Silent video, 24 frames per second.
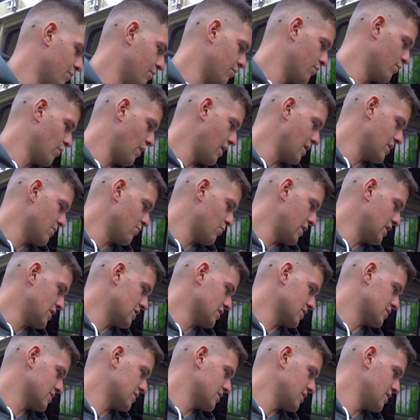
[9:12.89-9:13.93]
When we
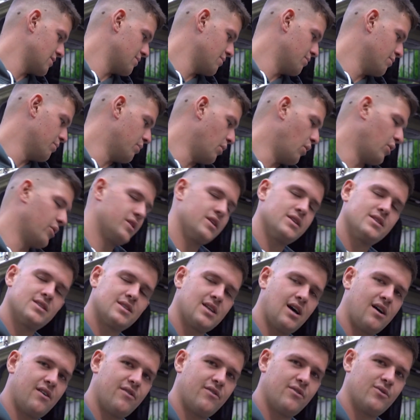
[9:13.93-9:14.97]
just bought this
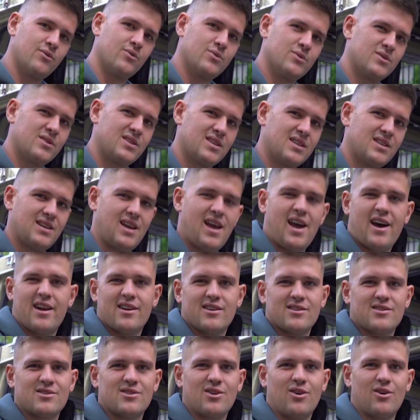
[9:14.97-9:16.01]
stuff, it was out
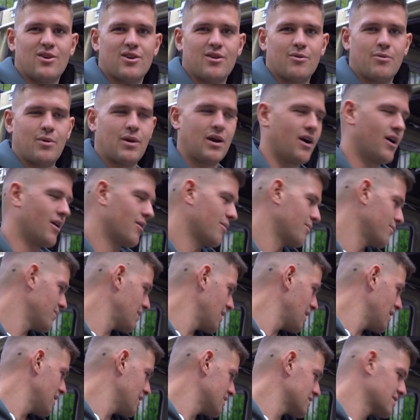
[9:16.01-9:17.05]
of stock, and we go,
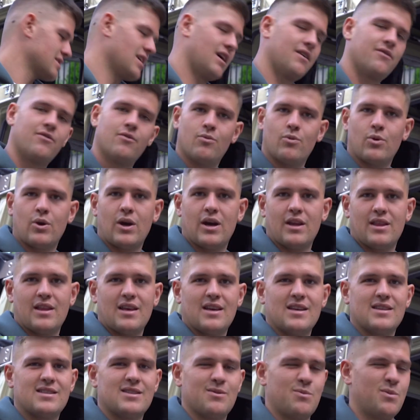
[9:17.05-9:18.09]
stuff it, we'll get
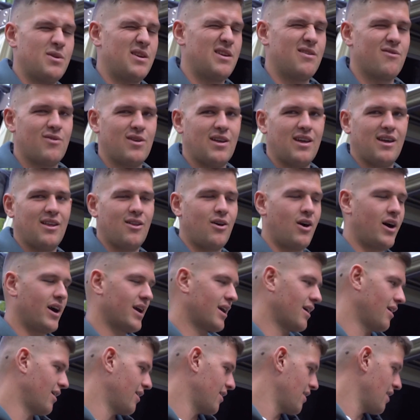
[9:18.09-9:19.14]
this, and we didn't really
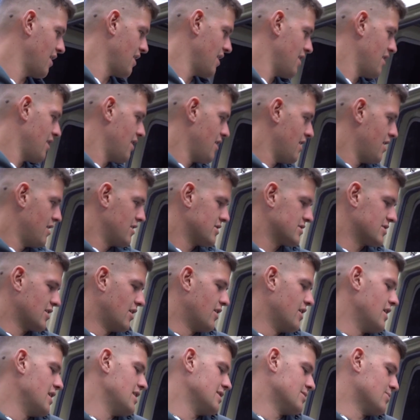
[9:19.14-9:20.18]
like it.
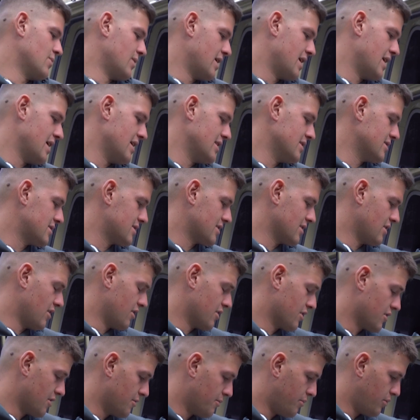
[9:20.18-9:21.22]
So it is what it is. So
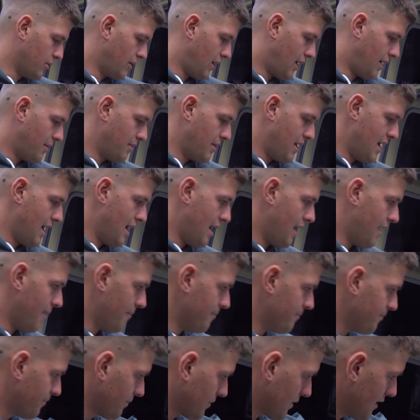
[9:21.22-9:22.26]
we're going to pull it up now,
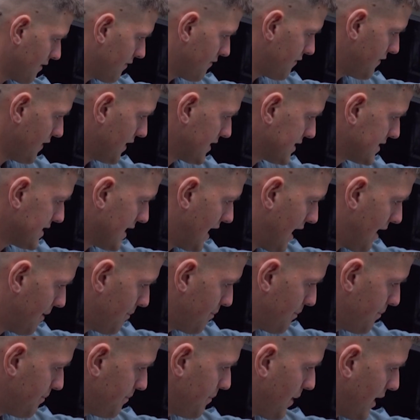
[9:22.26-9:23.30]
fix that,
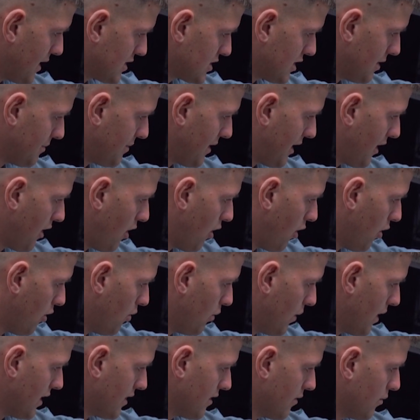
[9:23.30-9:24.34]
patch up that hole
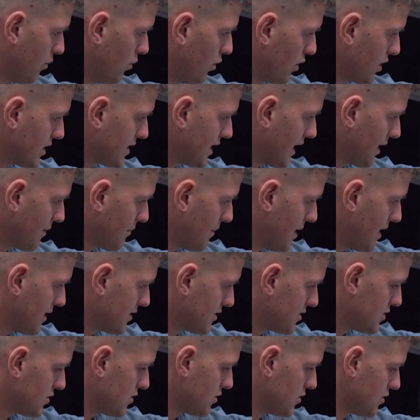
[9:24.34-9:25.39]
where the water tank
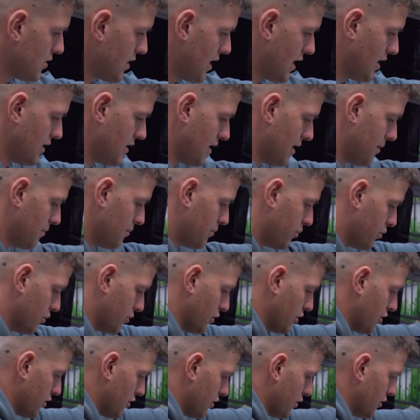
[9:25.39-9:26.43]
mounts to, and then
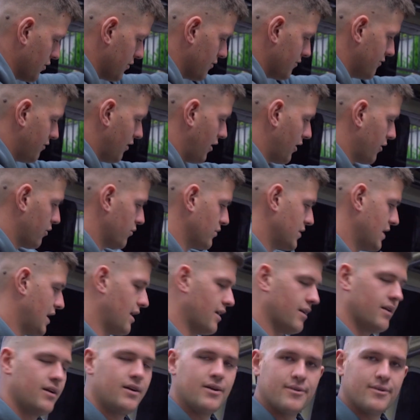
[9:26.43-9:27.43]
put new vinyl down.